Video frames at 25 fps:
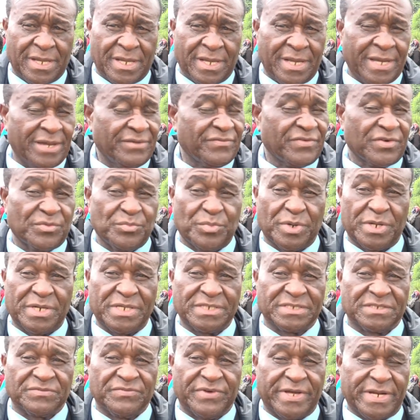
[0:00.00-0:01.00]
Everybody
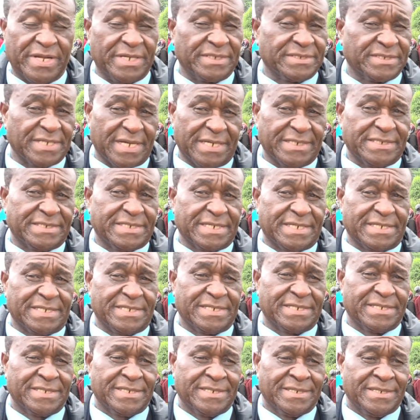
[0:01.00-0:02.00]
is very excited,
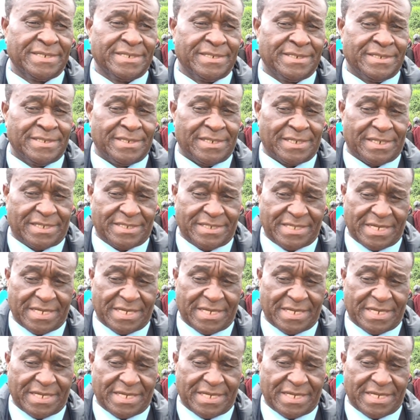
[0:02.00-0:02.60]
and